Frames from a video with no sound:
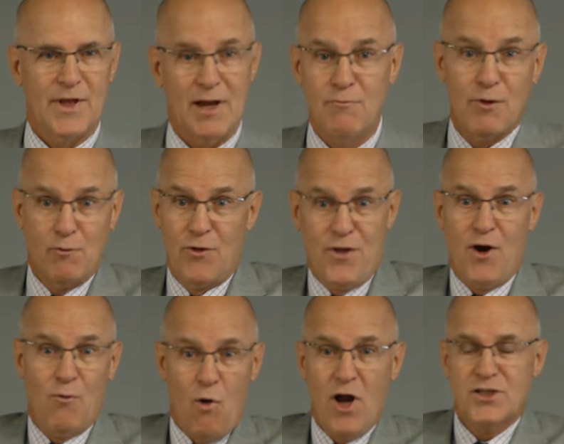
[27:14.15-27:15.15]
And we were
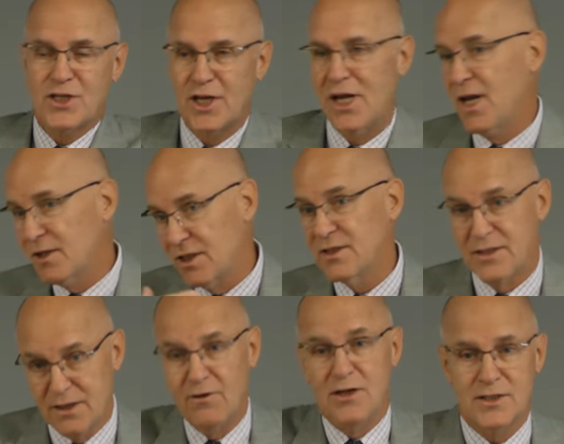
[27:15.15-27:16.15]
there watching it, and
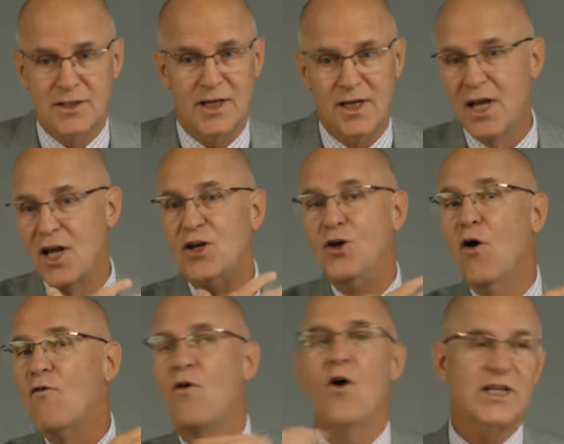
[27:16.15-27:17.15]
seriously,
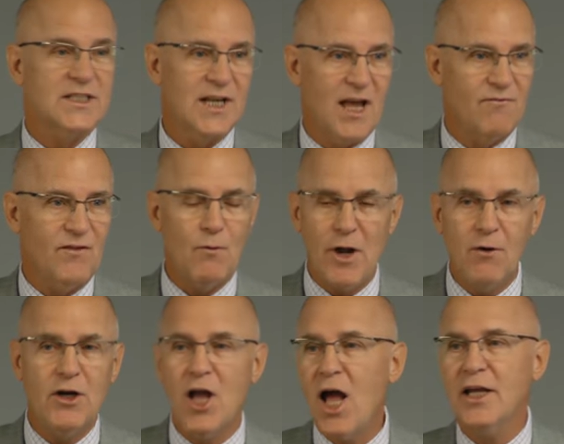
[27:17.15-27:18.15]
no voice left. We
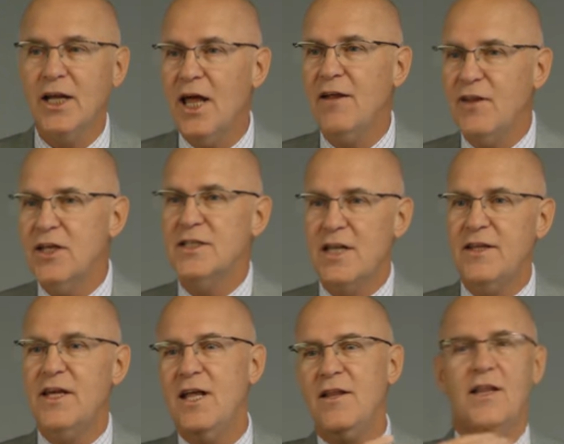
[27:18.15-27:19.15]
were talking like this at
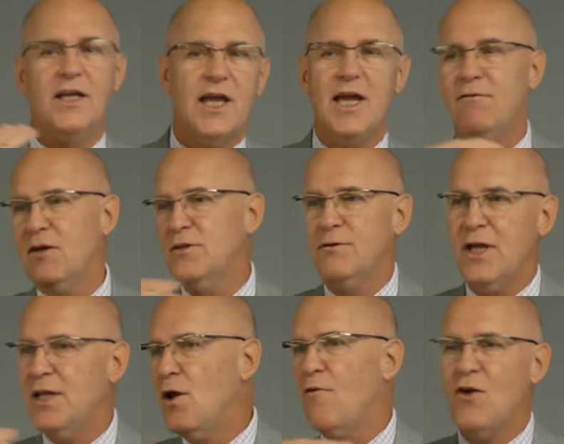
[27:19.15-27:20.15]
the end of the game, because we
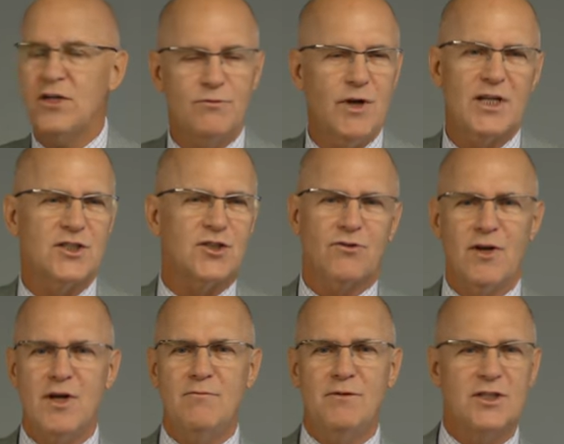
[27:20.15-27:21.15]
had no voice. We had
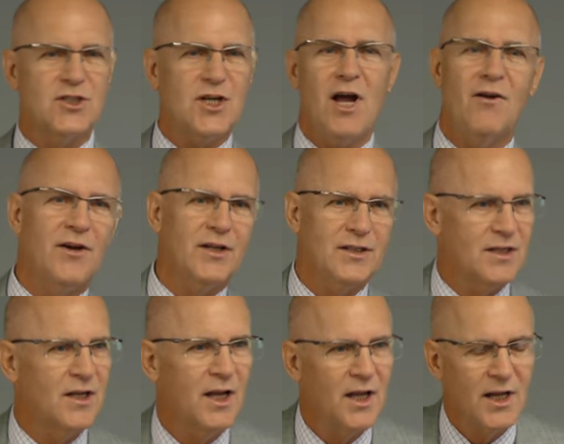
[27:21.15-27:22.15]
screamed and shouted, so.